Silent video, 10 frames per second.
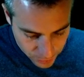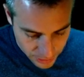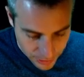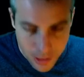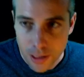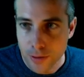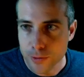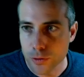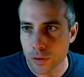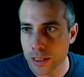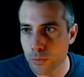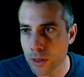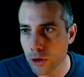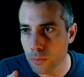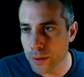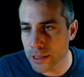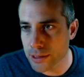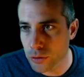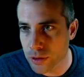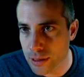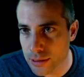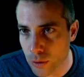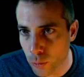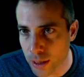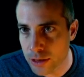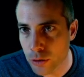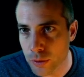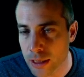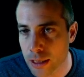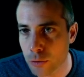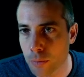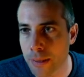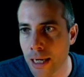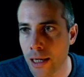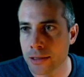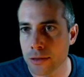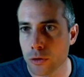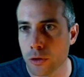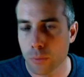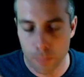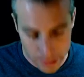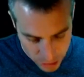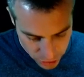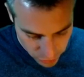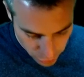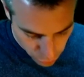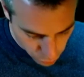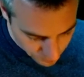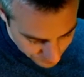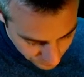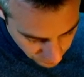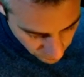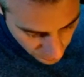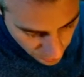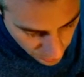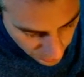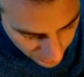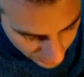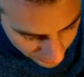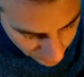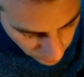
Okay, so it will not be executed right away, it will be added to the propagation queue. And